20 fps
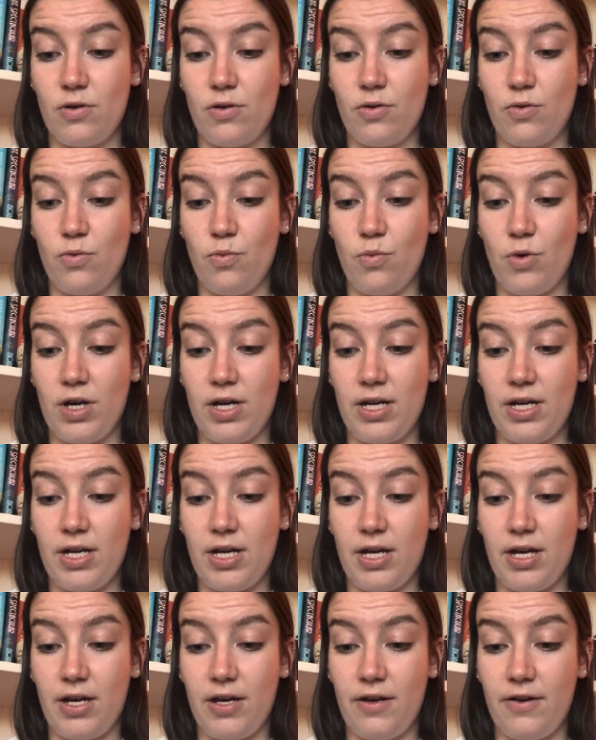one
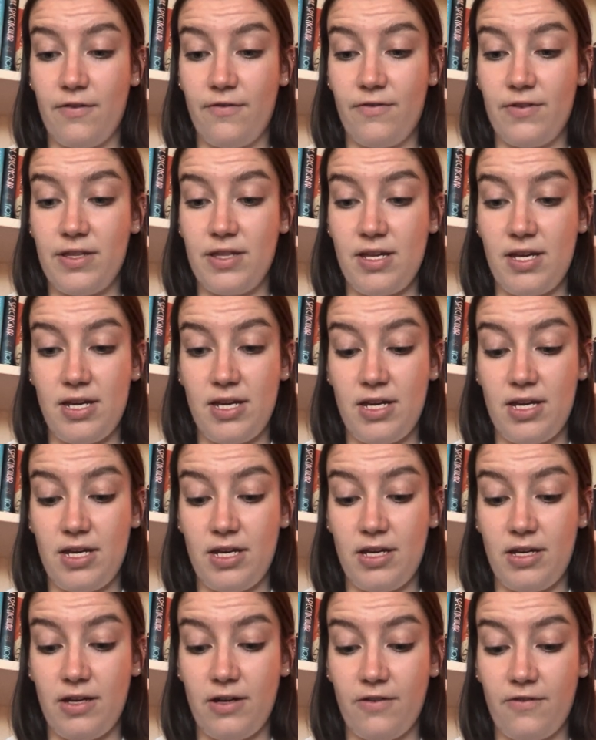of
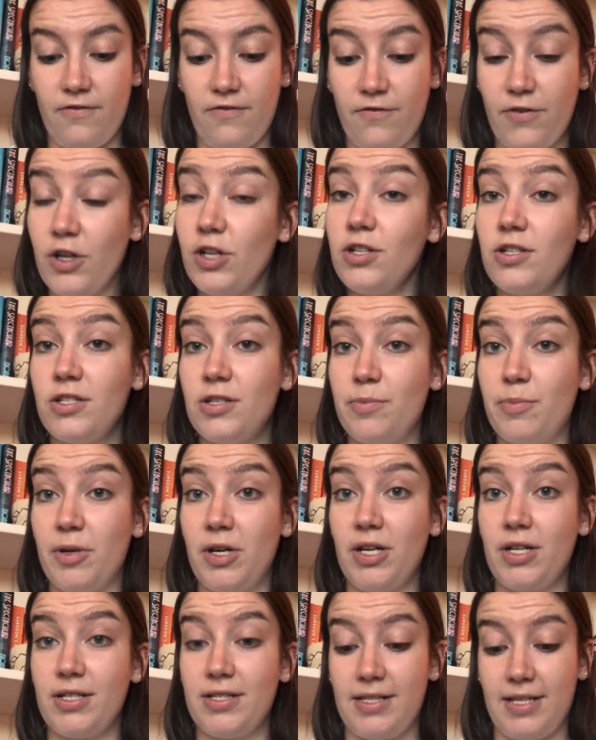the first
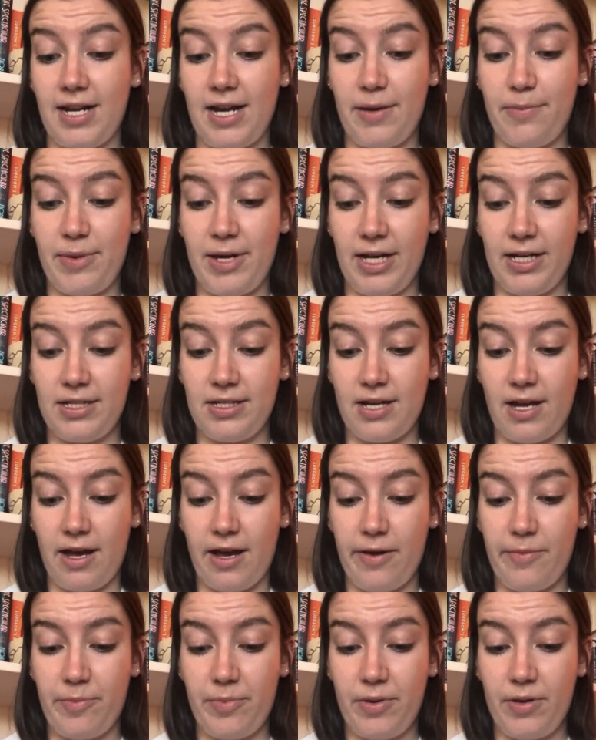books that I picked
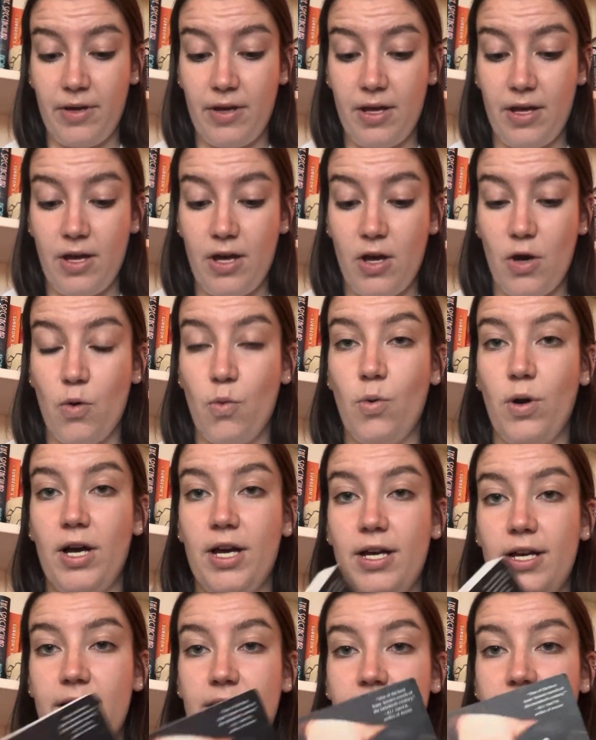up
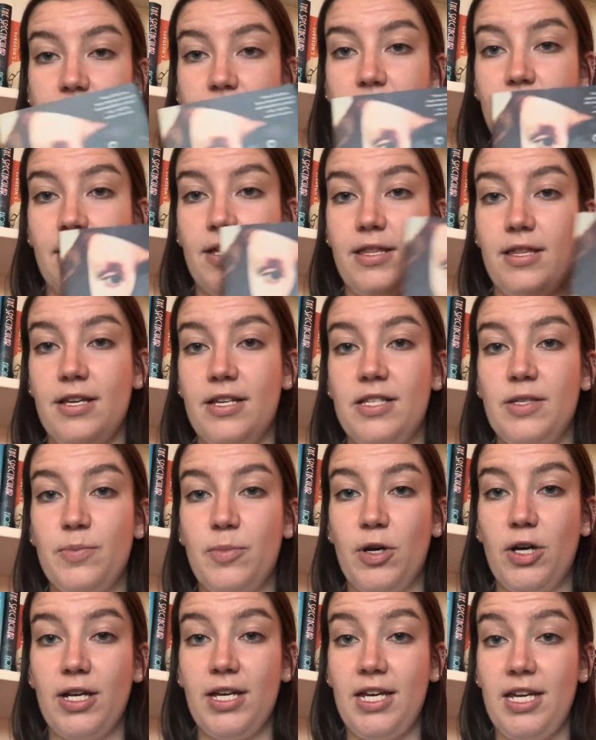was this
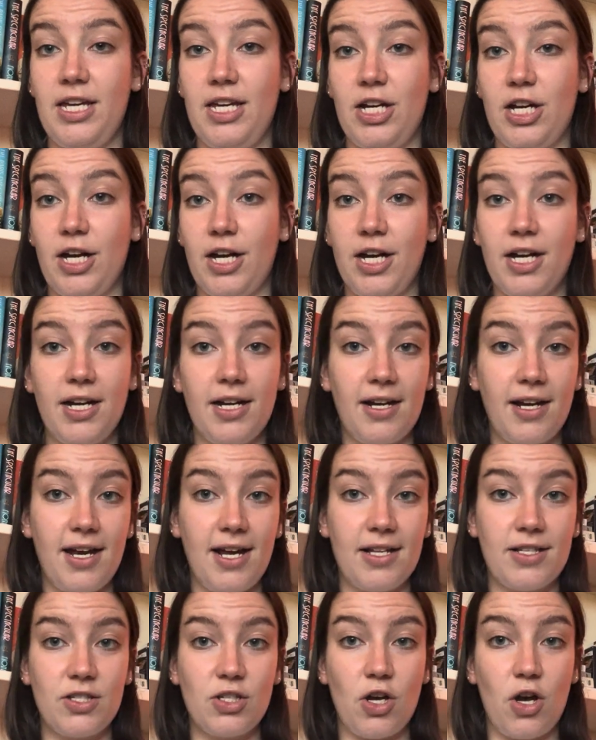book here.
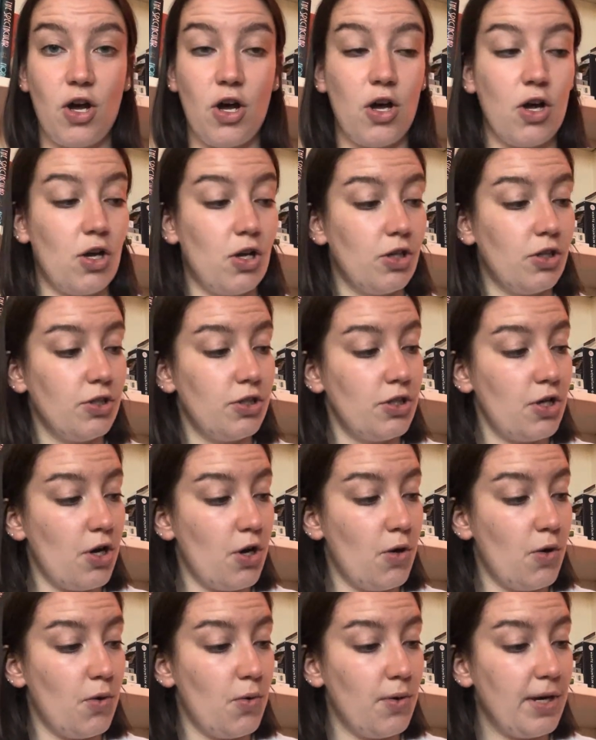It's called
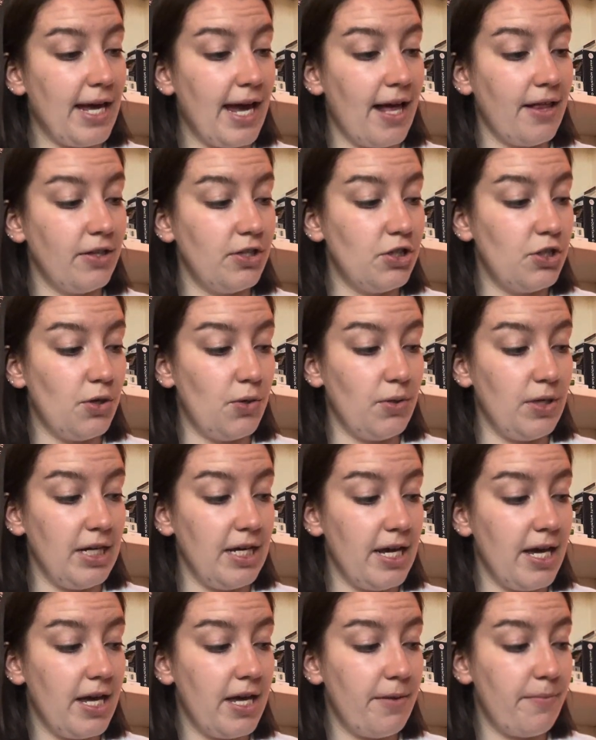O
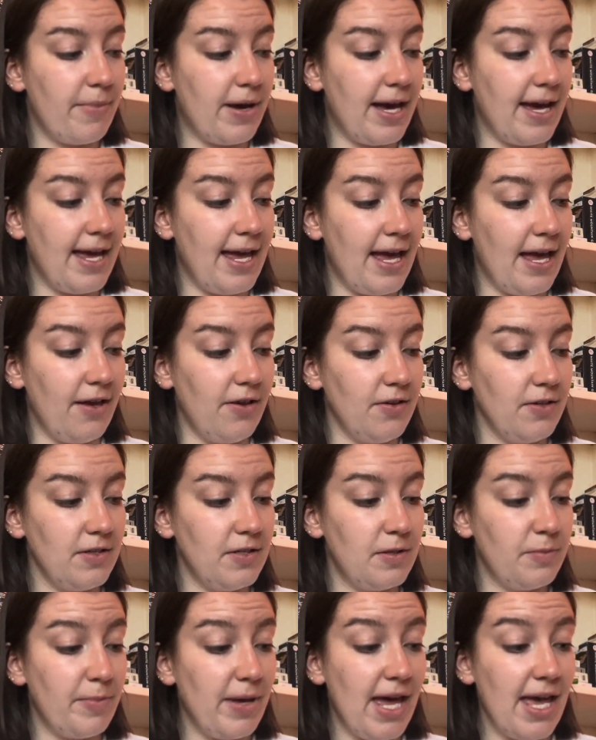Caledonia by
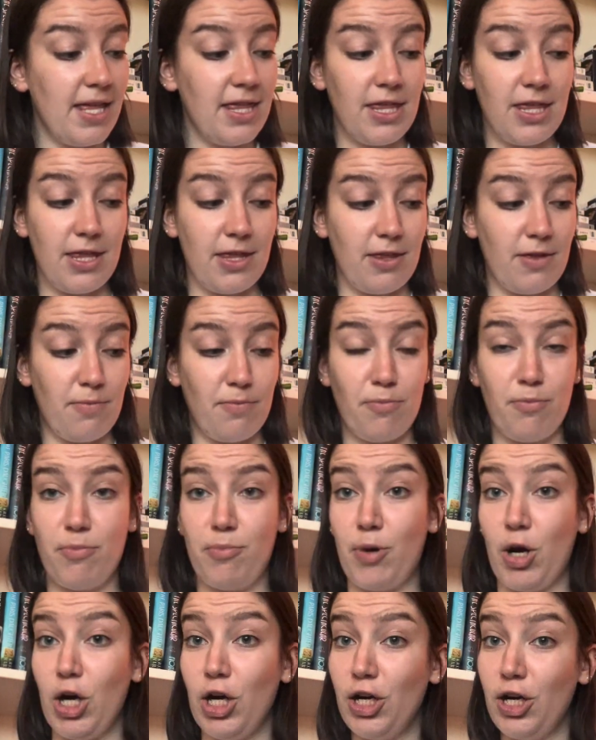Elspeth
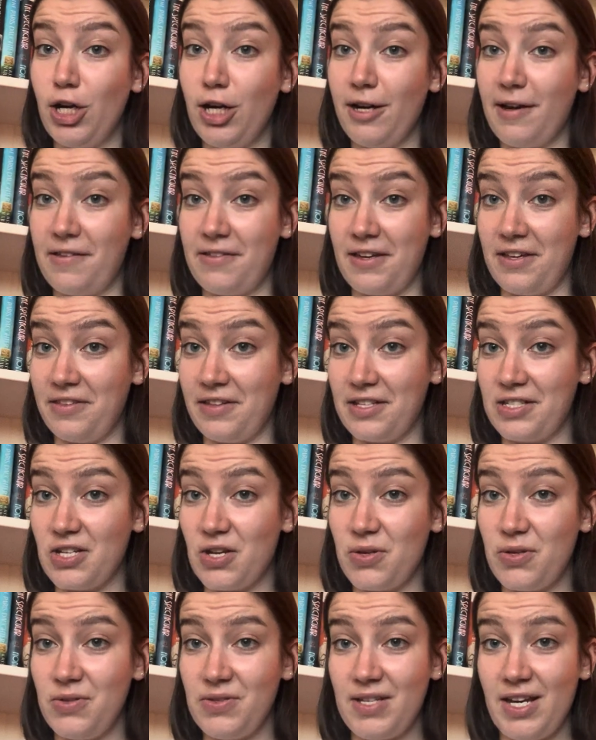Barker. I think that's how
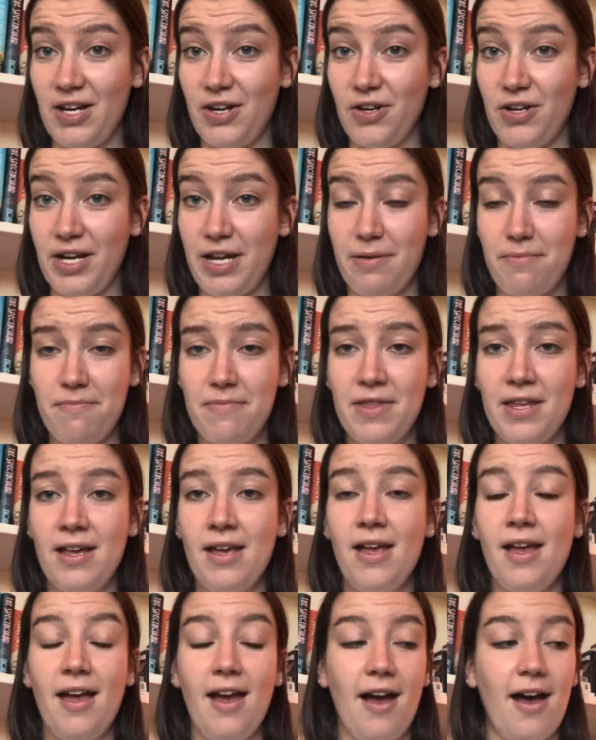you say her
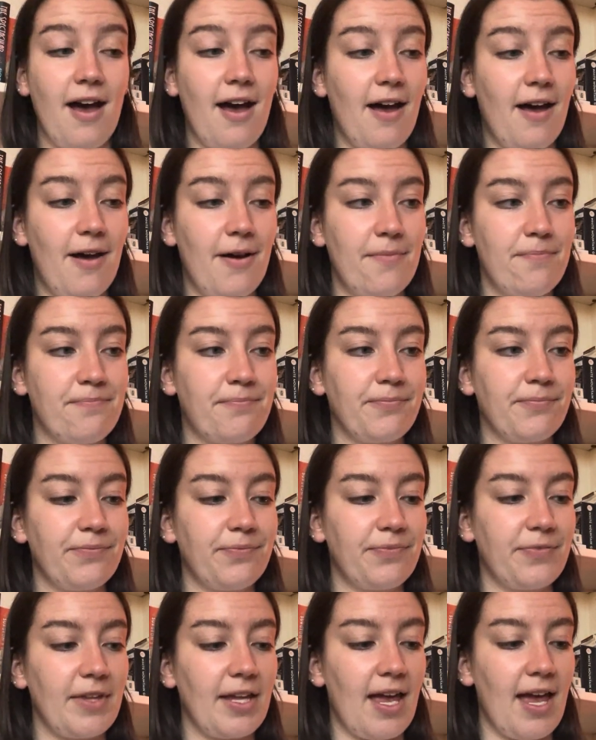name.
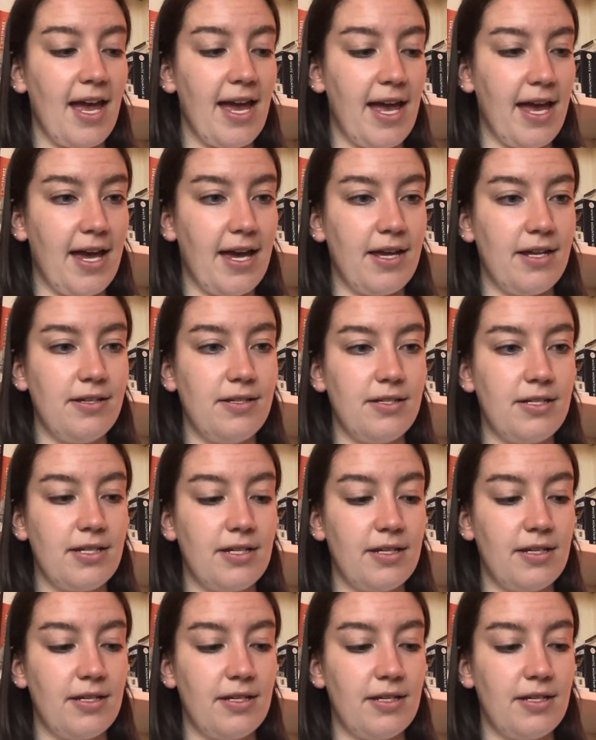And